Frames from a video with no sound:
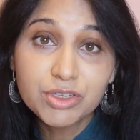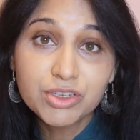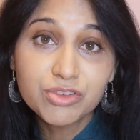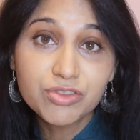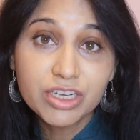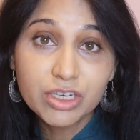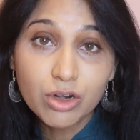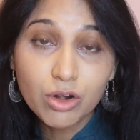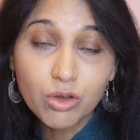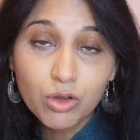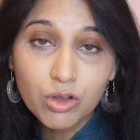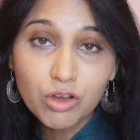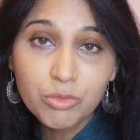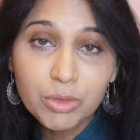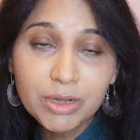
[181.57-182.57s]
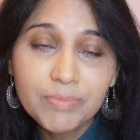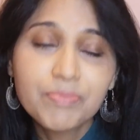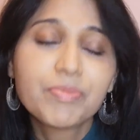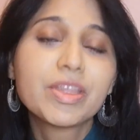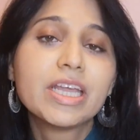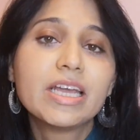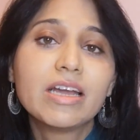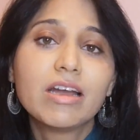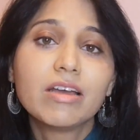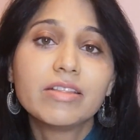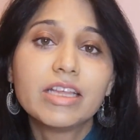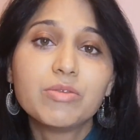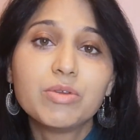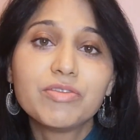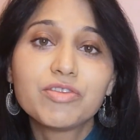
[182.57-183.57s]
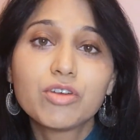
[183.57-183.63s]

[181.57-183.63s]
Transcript: to treat glaucoma. Then we've